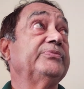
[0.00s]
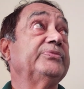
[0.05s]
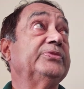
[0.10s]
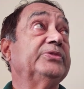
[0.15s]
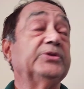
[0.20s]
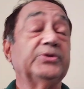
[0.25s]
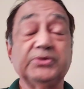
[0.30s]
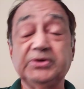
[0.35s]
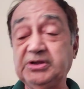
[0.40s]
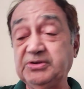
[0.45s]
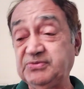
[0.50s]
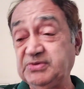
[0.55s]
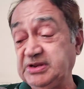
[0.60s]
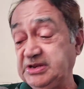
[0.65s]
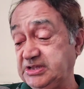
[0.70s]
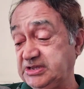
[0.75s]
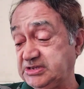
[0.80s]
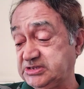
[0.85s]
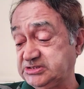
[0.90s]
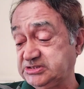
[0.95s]
No de
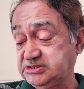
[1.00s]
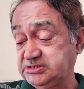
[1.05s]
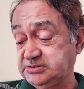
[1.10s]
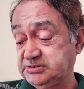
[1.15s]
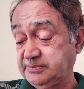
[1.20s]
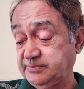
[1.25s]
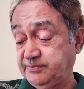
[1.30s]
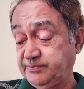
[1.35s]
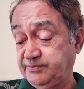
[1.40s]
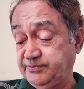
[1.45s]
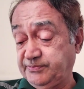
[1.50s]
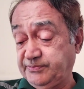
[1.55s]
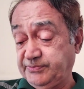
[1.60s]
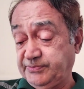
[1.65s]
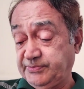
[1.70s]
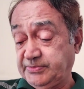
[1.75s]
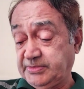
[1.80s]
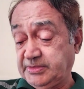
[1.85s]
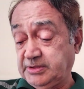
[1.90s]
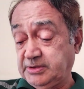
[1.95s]
Villiers,
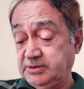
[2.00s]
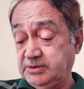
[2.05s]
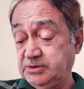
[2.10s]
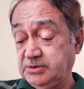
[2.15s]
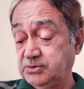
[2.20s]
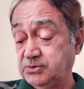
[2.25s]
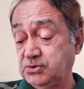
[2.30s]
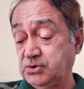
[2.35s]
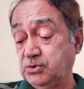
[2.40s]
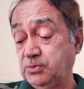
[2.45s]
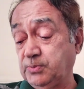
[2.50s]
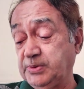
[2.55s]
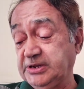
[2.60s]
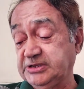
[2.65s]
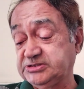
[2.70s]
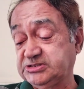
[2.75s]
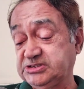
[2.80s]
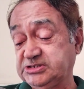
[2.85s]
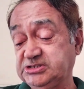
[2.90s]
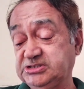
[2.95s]
no Du
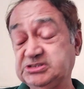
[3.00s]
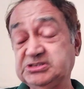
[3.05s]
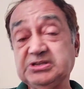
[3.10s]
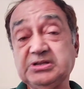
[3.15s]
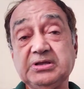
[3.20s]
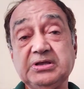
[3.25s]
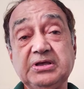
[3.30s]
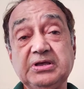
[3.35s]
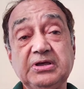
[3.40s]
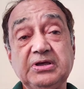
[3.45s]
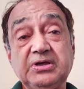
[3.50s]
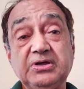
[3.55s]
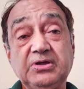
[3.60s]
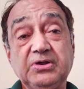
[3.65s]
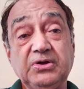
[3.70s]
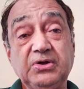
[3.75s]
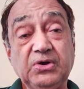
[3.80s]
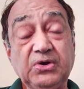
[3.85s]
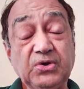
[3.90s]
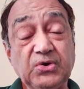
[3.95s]
Plessis,
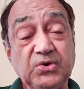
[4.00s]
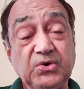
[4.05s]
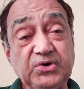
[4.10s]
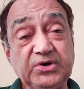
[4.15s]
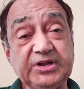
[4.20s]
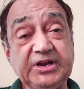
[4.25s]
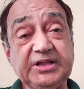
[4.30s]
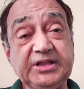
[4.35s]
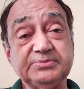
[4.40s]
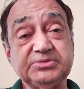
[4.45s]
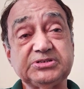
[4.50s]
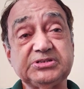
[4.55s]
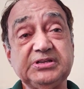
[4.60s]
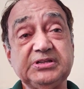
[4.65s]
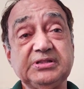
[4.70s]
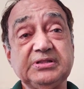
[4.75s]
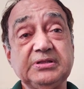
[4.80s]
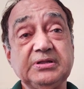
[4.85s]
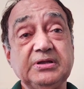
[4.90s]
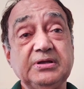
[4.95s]
no
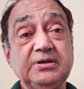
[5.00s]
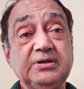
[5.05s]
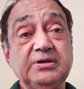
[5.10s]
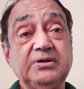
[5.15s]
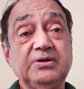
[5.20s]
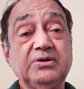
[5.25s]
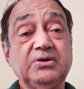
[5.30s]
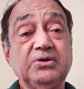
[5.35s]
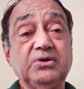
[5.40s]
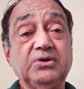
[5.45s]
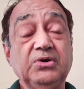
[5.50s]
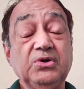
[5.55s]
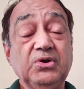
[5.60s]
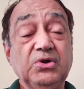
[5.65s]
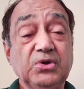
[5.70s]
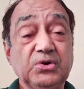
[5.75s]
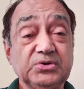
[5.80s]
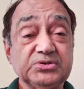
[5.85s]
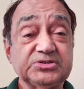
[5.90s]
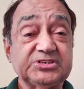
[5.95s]
Grahamsith,
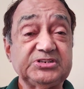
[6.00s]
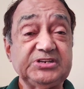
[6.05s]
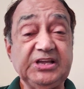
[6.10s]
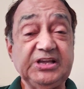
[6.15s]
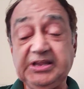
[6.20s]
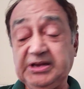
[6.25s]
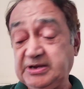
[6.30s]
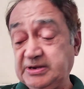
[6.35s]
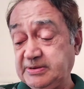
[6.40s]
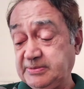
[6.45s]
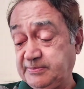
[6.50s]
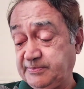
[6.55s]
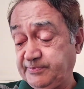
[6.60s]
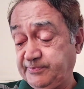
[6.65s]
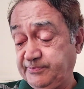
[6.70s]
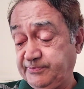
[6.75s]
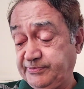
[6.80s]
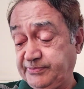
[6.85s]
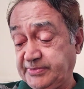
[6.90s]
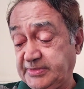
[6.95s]
no Steyn,
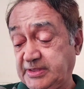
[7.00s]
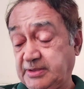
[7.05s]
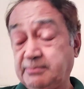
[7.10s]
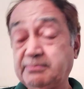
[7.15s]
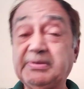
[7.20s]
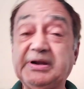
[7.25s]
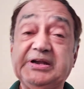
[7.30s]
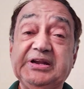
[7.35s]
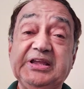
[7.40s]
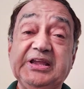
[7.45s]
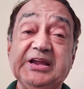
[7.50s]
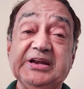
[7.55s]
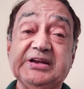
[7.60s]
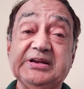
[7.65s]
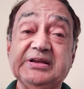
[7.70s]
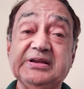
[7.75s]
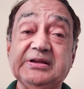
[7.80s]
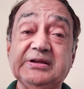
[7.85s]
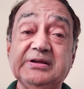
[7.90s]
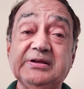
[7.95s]
but yet
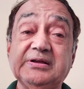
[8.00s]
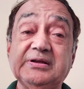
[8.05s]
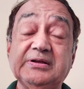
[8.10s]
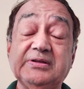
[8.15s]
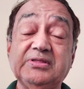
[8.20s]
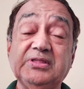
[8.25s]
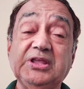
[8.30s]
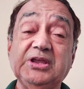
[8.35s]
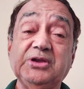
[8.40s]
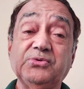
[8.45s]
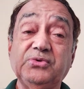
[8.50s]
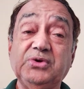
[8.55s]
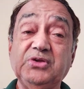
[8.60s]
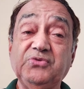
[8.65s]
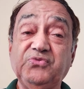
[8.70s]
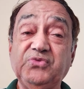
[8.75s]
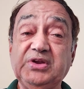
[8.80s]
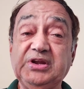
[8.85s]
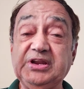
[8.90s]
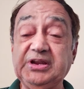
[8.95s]
they could
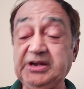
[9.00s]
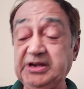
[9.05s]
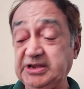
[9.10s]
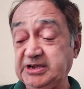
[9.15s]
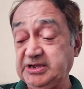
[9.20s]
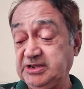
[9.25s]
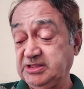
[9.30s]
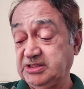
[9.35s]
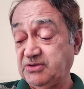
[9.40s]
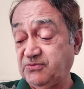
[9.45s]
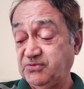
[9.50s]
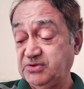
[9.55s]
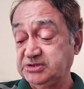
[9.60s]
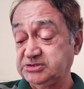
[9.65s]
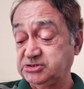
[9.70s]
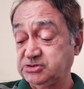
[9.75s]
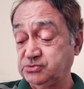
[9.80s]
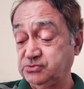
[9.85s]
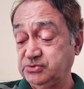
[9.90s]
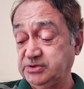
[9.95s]
defeat India in the
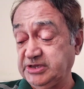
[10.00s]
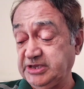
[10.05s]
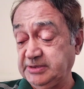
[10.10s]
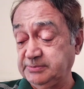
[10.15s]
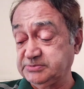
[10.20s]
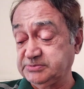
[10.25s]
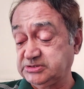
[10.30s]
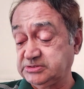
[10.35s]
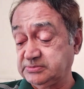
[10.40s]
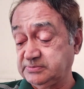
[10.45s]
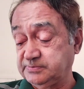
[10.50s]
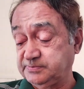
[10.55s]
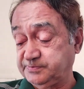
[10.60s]
first 2 games.